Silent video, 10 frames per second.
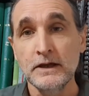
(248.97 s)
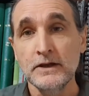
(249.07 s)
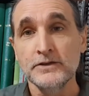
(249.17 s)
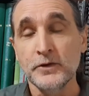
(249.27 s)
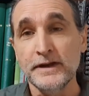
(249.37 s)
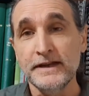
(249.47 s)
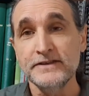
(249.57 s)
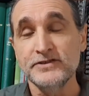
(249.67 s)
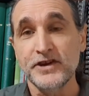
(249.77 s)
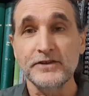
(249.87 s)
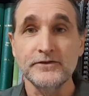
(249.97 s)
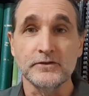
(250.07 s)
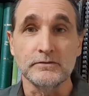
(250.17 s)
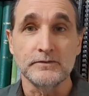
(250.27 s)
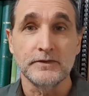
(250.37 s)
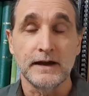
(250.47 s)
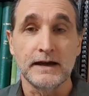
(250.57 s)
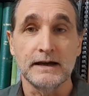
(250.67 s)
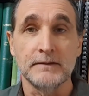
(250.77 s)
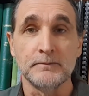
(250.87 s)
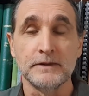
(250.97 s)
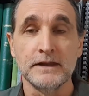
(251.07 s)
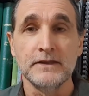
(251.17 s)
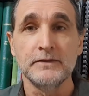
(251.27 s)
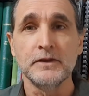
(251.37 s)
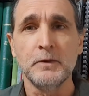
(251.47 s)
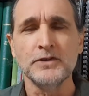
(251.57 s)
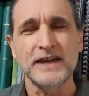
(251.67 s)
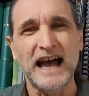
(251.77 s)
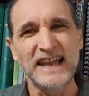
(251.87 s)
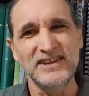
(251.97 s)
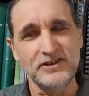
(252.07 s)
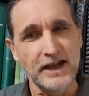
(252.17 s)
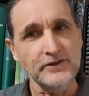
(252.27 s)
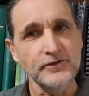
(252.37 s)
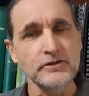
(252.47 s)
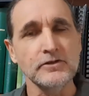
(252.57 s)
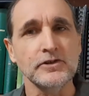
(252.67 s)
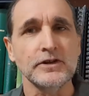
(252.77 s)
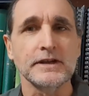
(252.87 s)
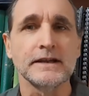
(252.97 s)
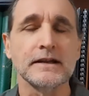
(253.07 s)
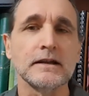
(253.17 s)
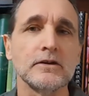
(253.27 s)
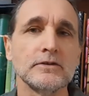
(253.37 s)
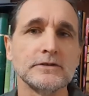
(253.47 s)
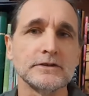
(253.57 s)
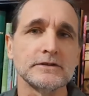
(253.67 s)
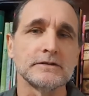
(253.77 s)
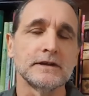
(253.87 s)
So in general, the most unnatural looking enclosures